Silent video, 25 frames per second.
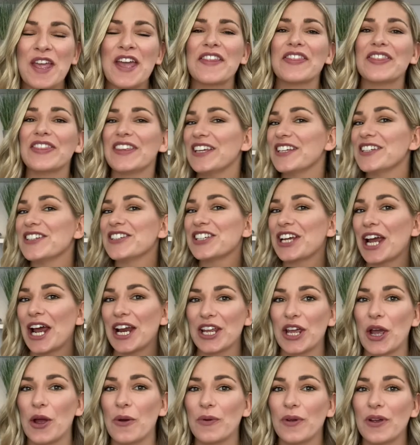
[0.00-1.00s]
This
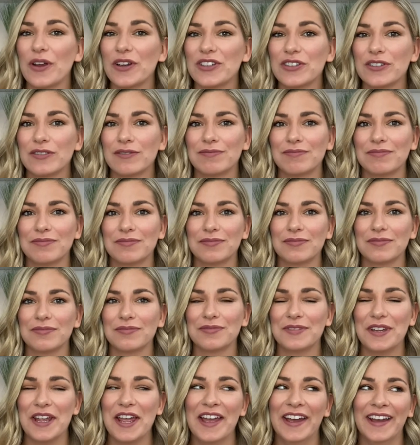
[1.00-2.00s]
channel
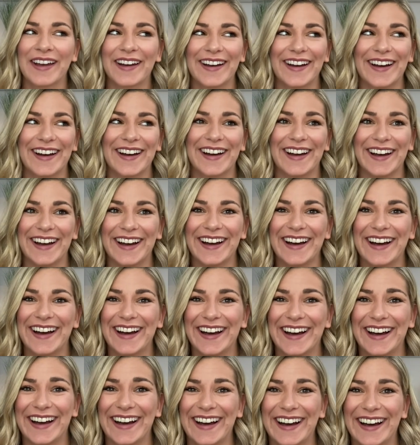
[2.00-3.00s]

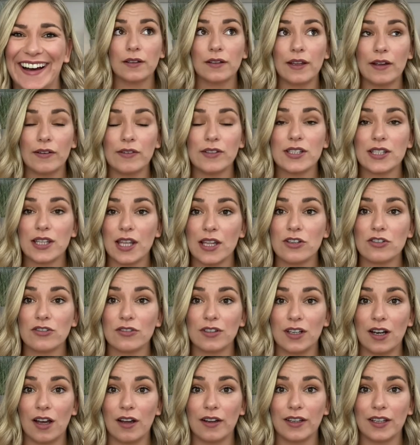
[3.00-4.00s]
there is thunder
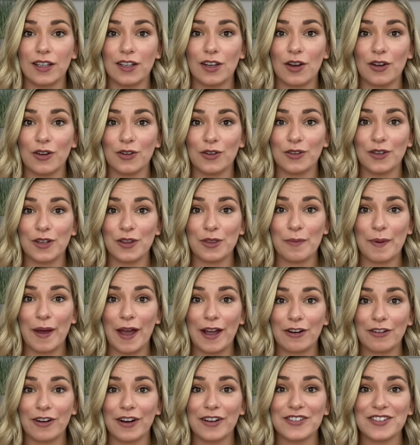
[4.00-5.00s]
and lightning going on in the
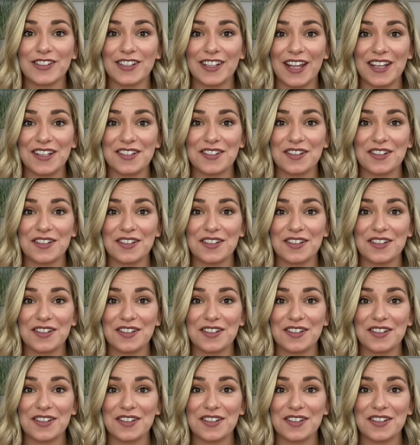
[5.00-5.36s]
background, so that's